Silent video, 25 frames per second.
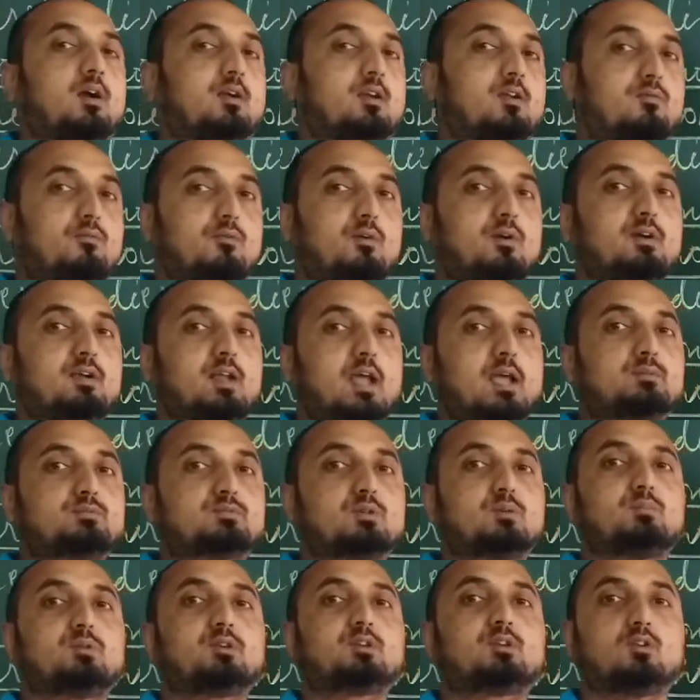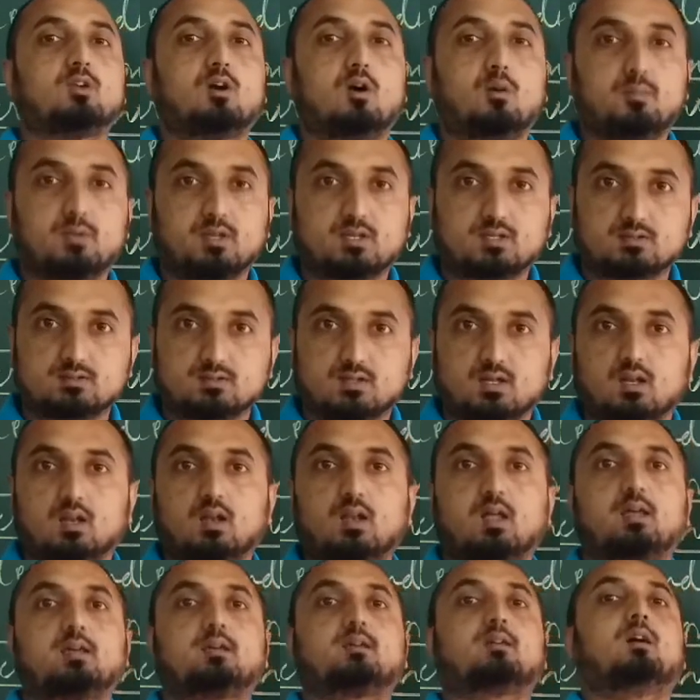different types of economies
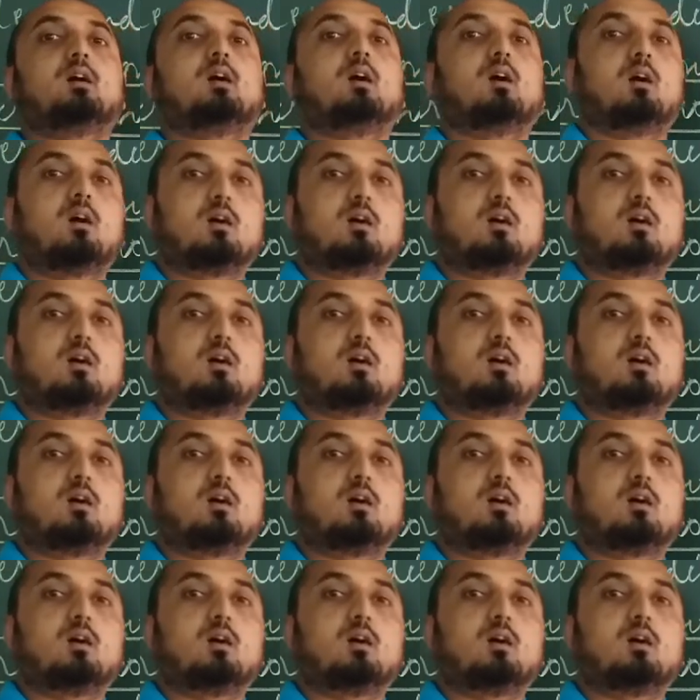like